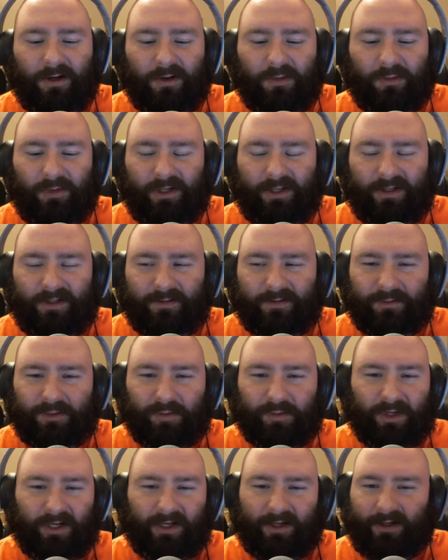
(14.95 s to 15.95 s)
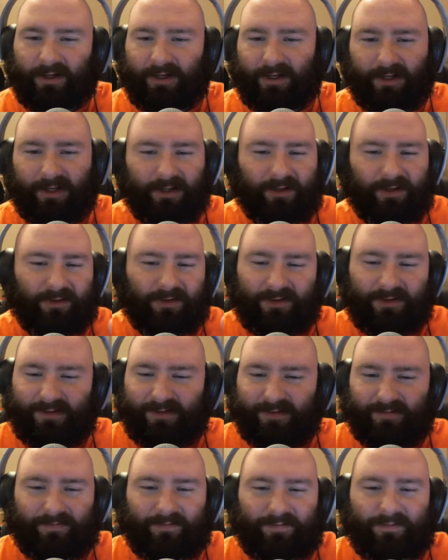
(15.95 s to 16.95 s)
We did some spring cleaning, and
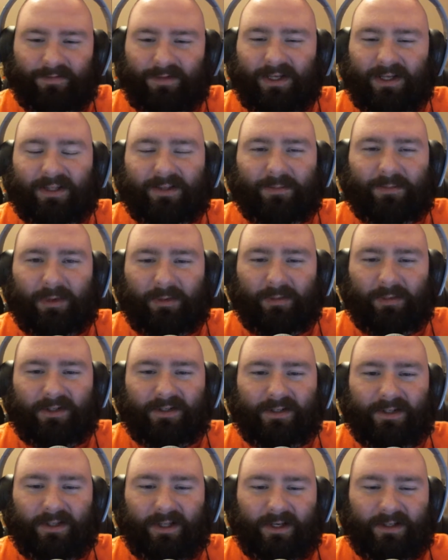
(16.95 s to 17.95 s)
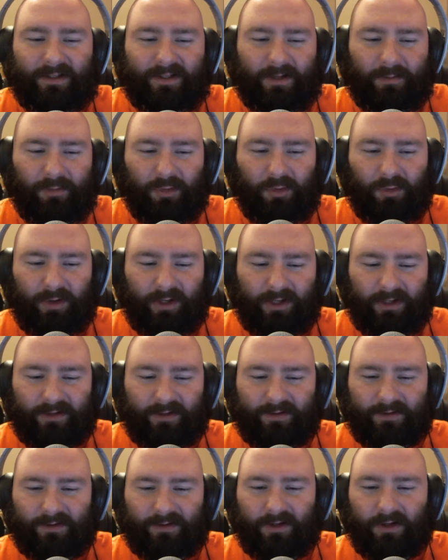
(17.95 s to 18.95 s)
it's been busy the last couple of weeks.
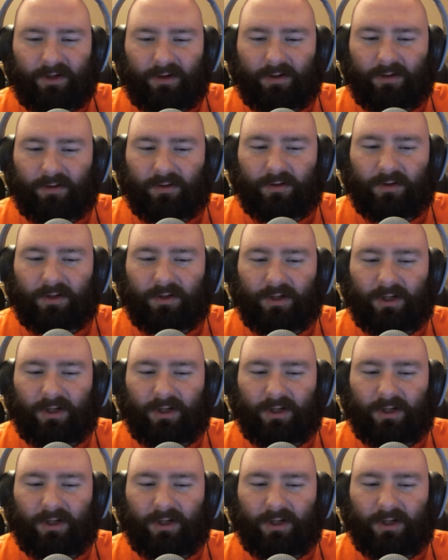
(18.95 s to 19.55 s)
So,